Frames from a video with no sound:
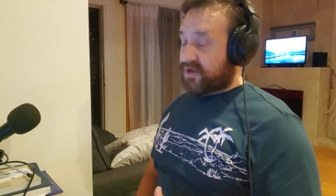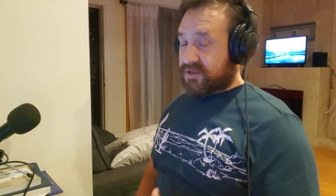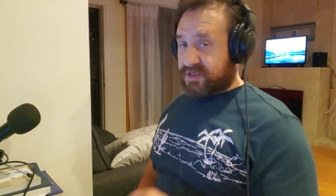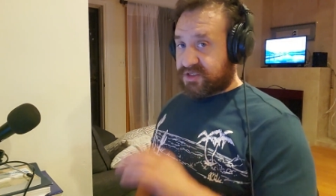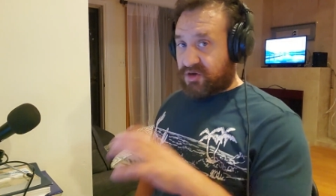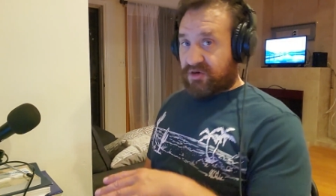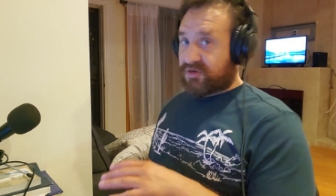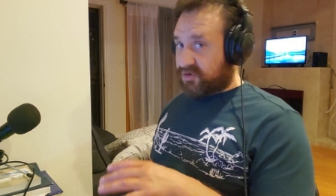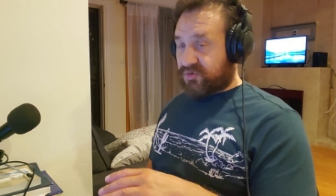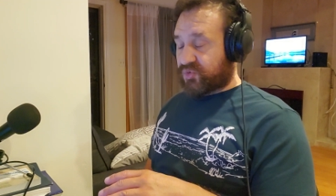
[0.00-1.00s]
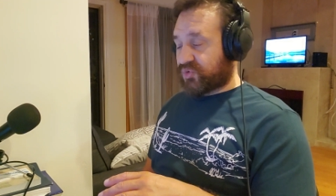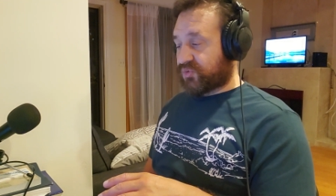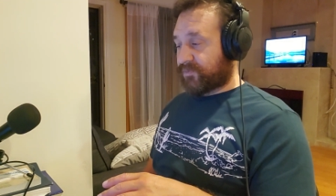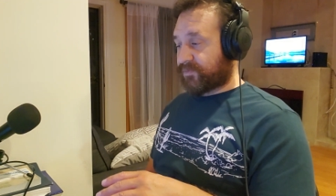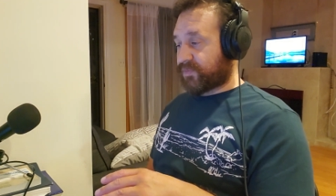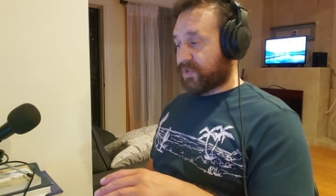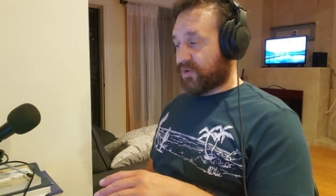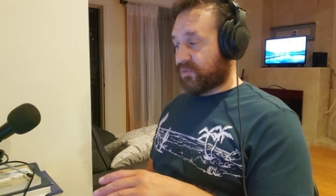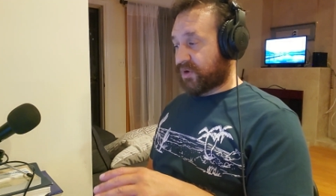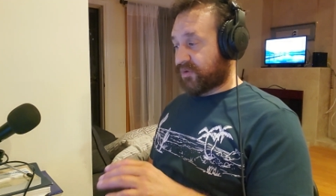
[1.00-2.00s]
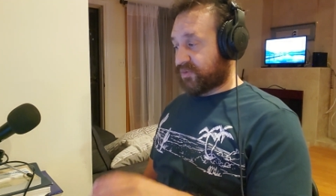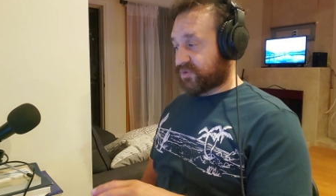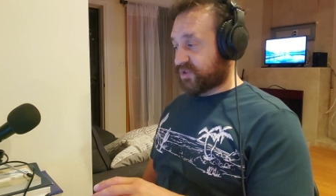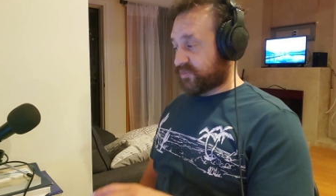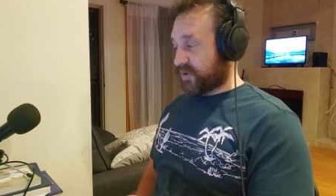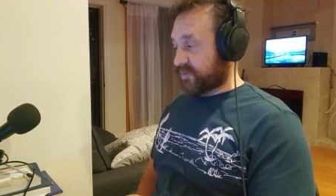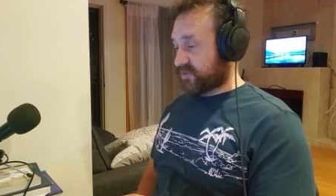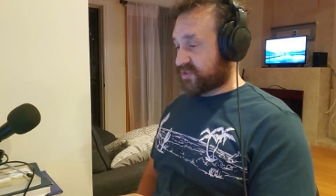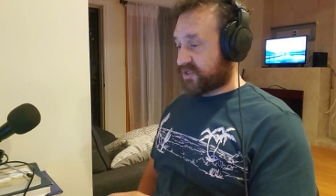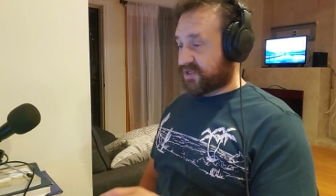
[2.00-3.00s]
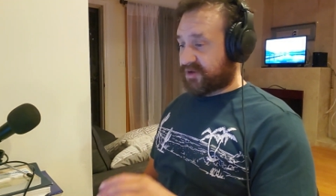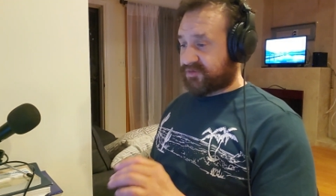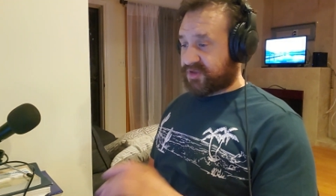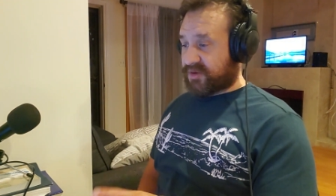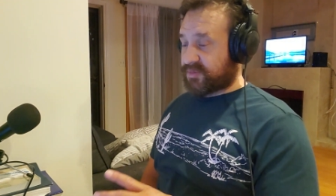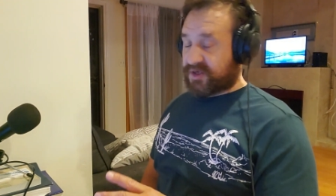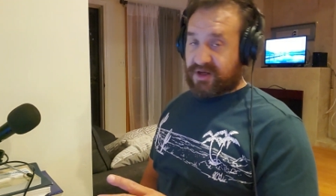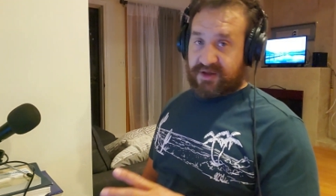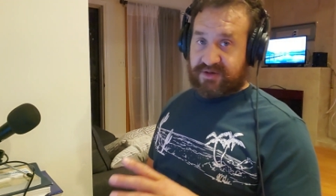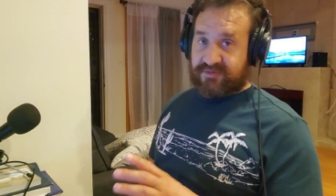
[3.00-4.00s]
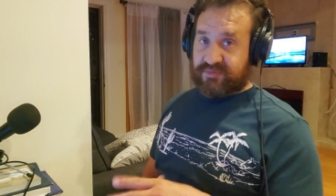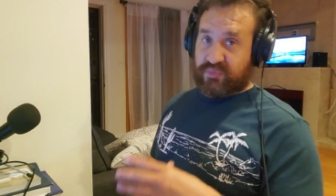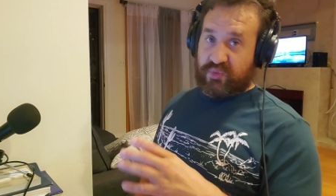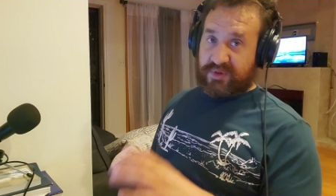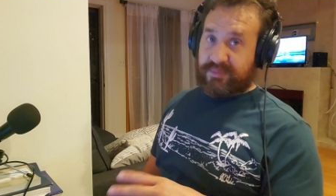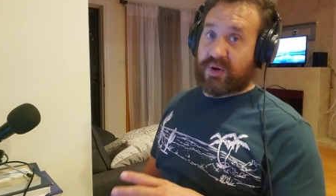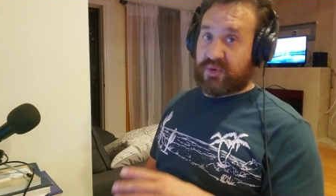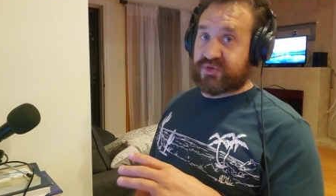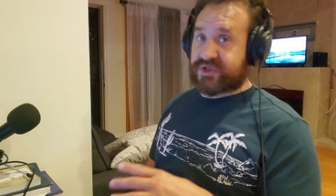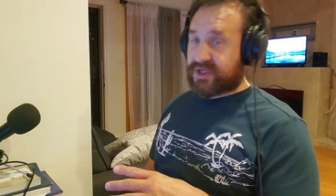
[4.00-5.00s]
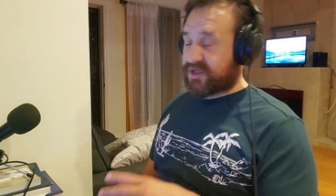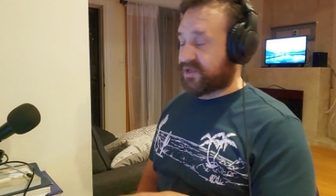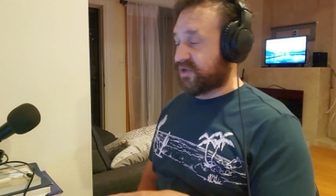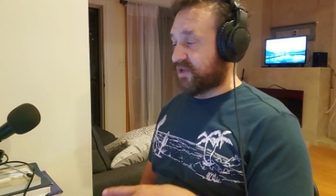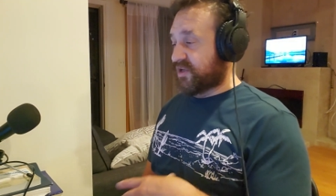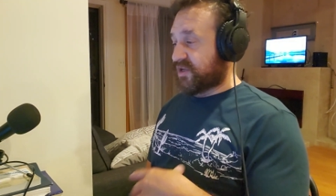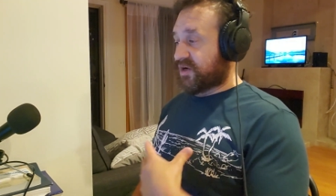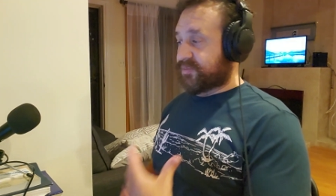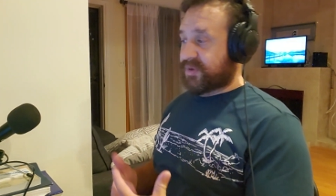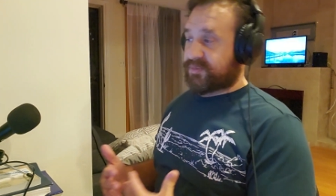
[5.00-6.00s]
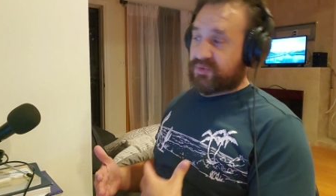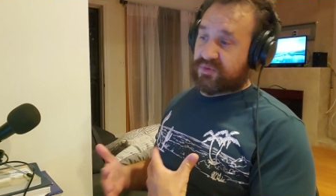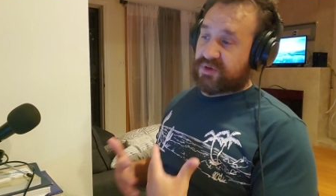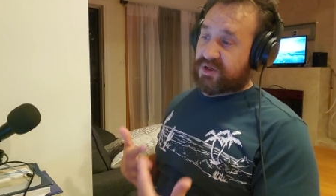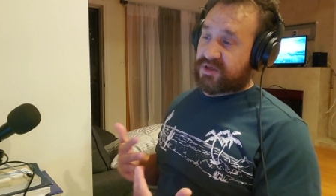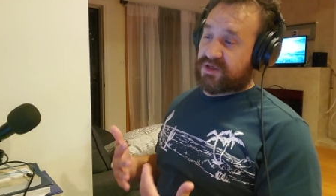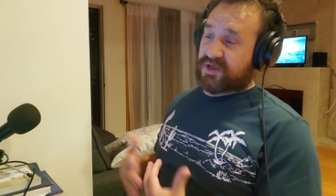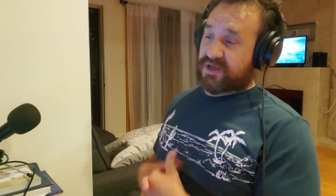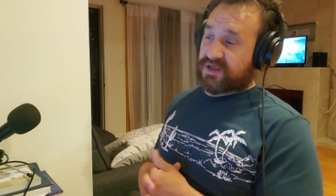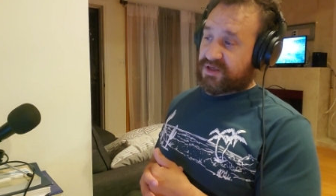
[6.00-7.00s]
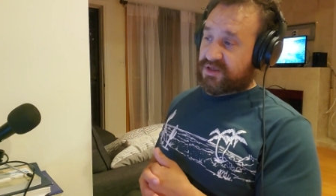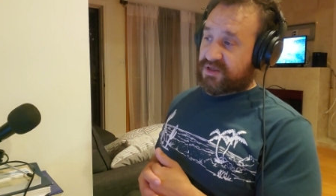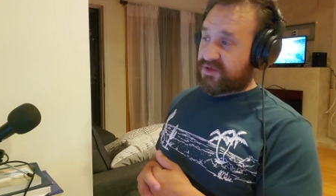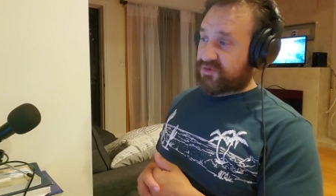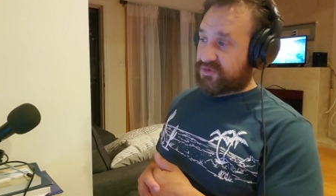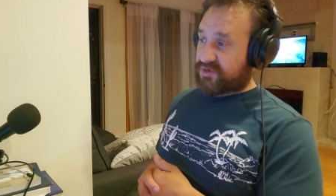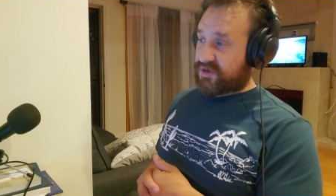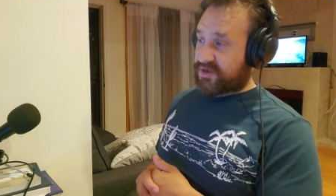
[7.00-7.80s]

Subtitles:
this article, when I originally posted it, and every time I kind of repost it, people kind of get a little,